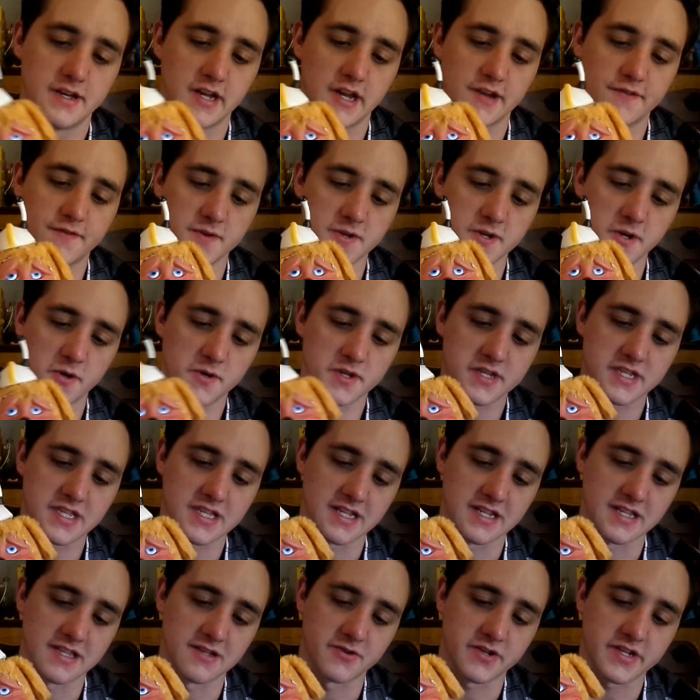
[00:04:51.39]
If you notice
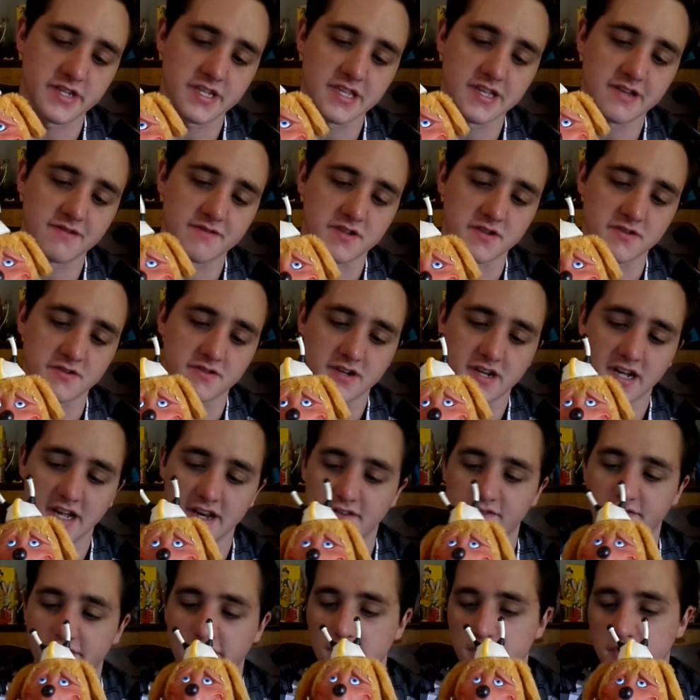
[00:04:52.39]
that their sleeves are kind
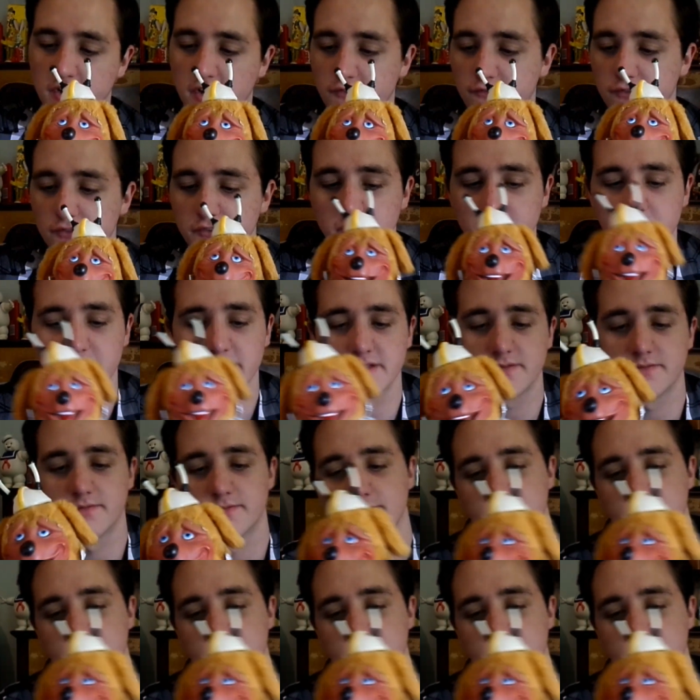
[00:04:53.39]
of falling off a little bit,